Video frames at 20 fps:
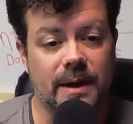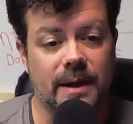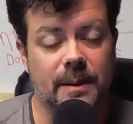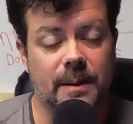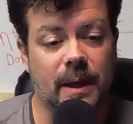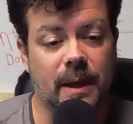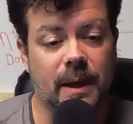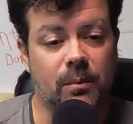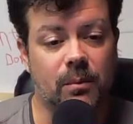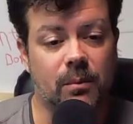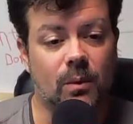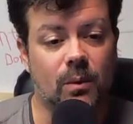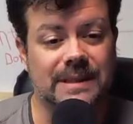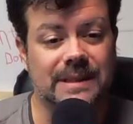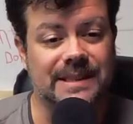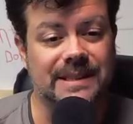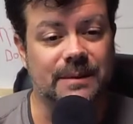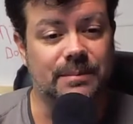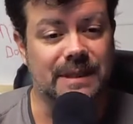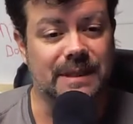People want
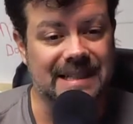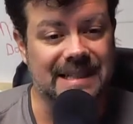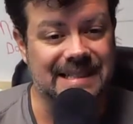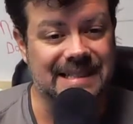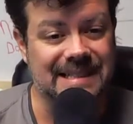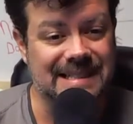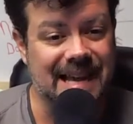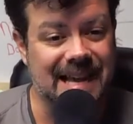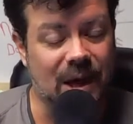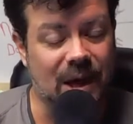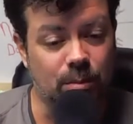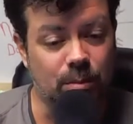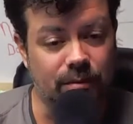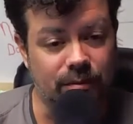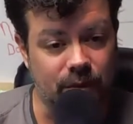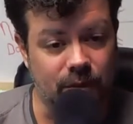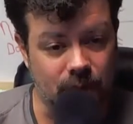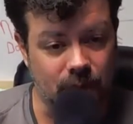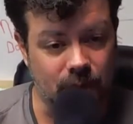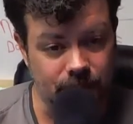something that's
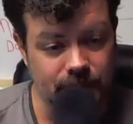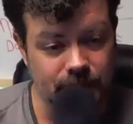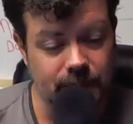helpful.